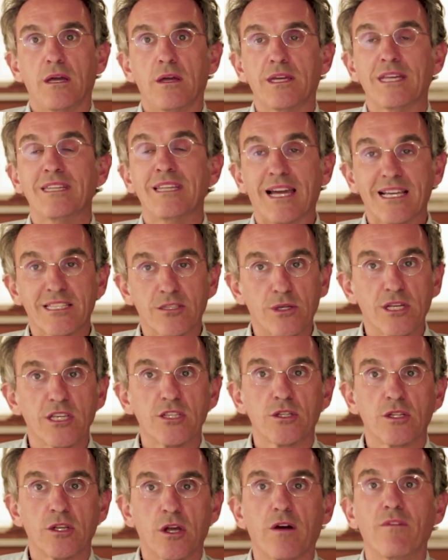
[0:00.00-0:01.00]
in
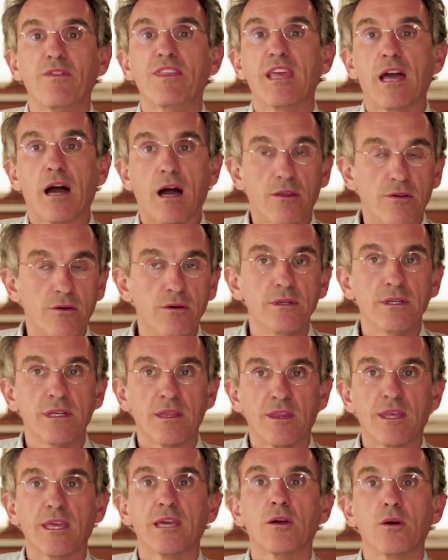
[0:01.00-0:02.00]
isolation of the other in
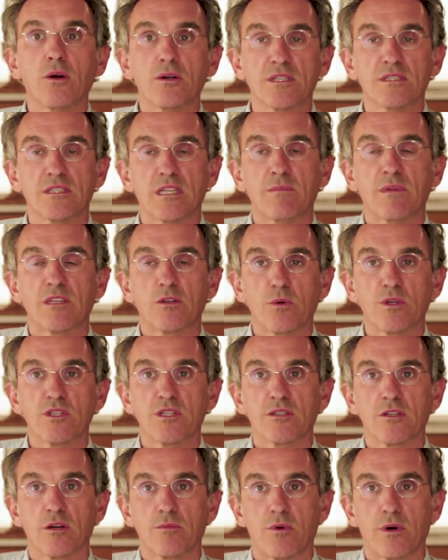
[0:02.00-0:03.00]
the ecosystem in which
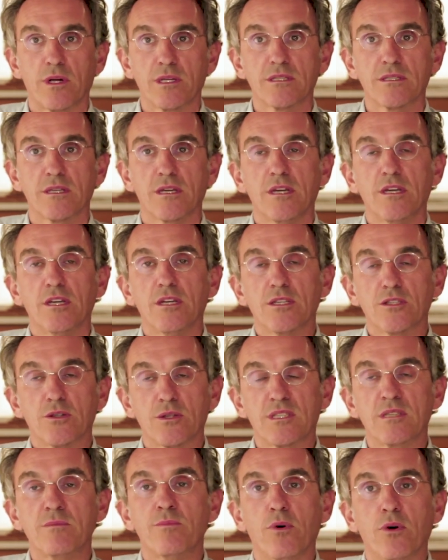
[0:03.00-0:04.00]
it operates. So
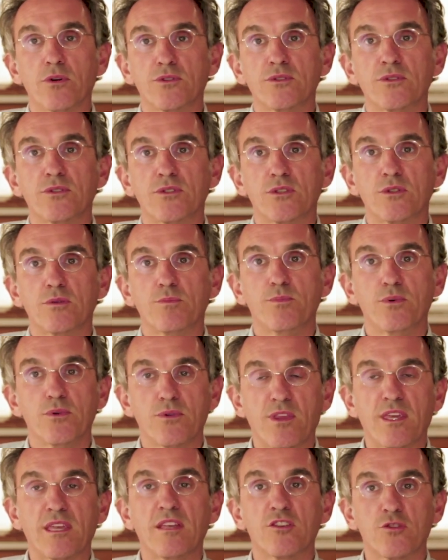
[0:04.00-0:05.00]
it's important to put
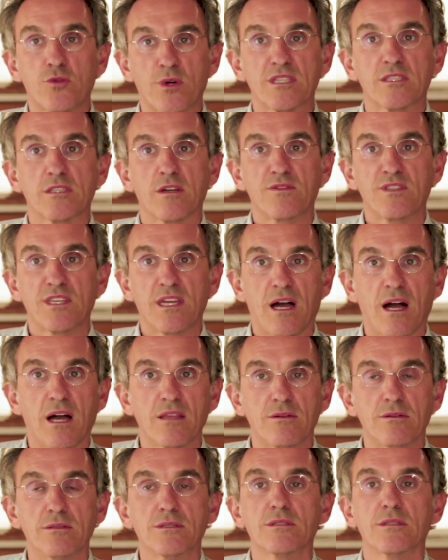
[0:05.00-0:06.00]
the interest of the
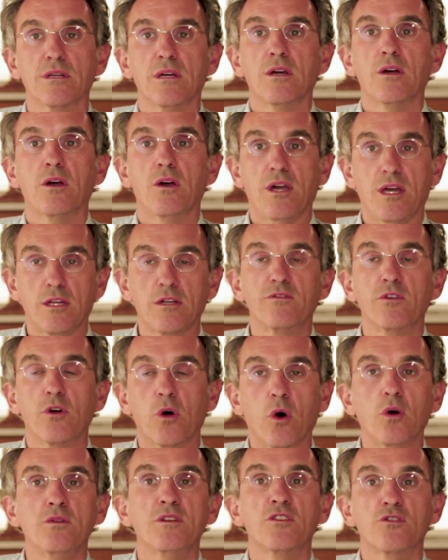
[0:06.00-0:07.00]
others ahead of your
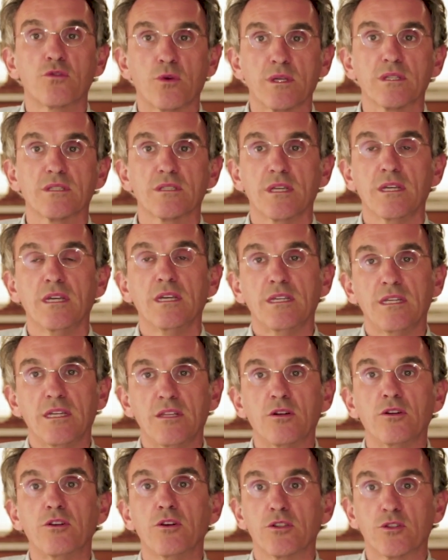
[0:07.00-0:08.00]
own interest
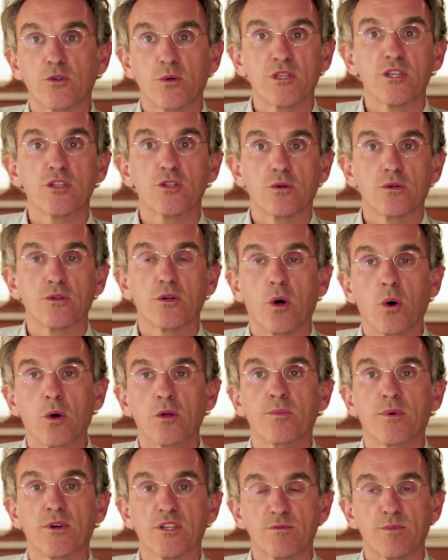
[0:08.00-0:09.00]
in order to ensure your
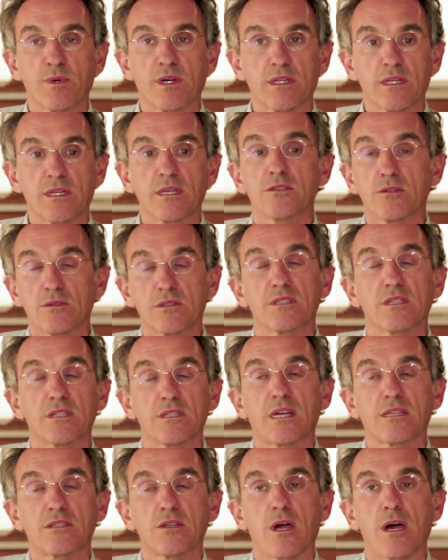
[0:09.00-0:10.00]
own prosperity. So this is
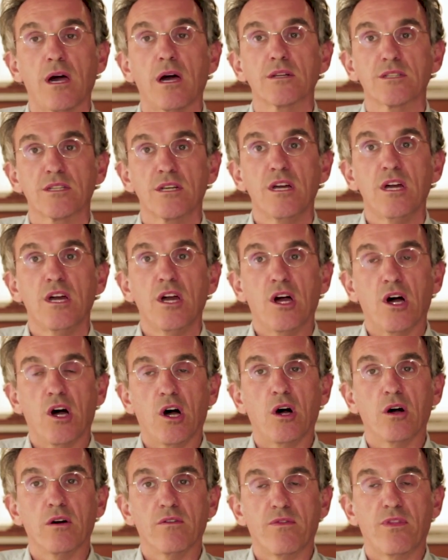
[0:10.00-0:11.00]
at the heart
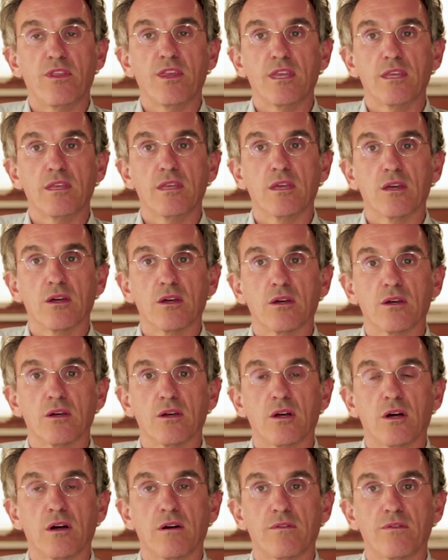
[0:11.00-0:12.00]
of the
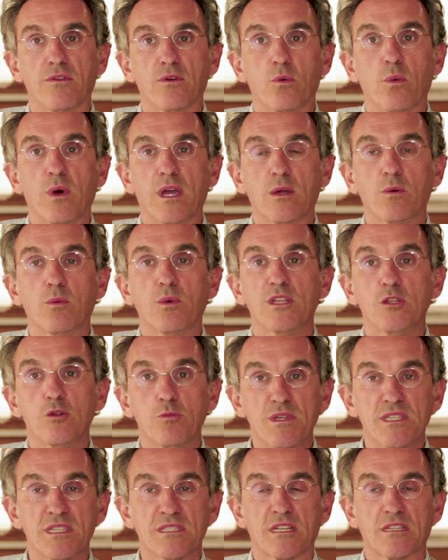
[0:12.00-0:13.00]
way we do
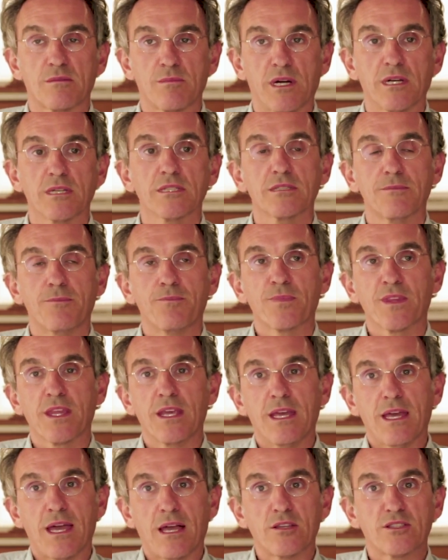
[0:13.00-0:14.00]
business at Mars.
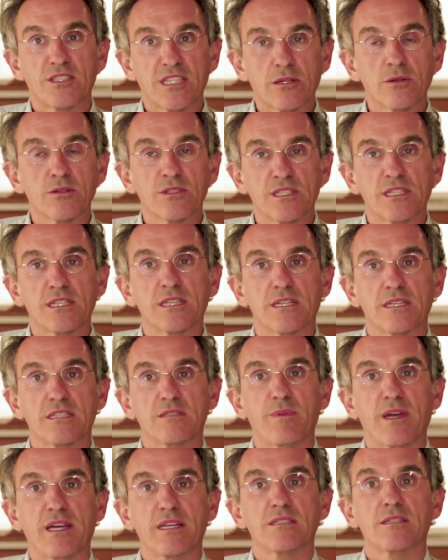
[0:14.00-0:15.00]
And the second thing is
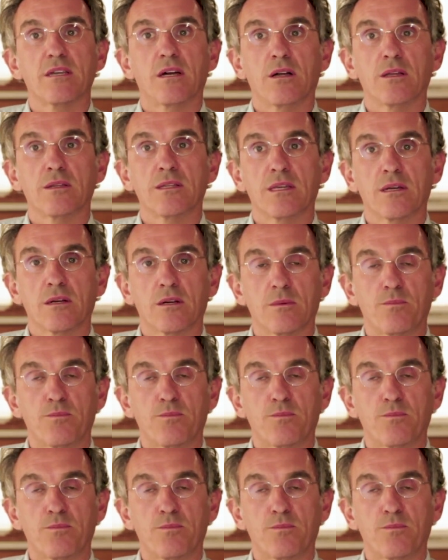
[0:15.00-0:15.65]
based on the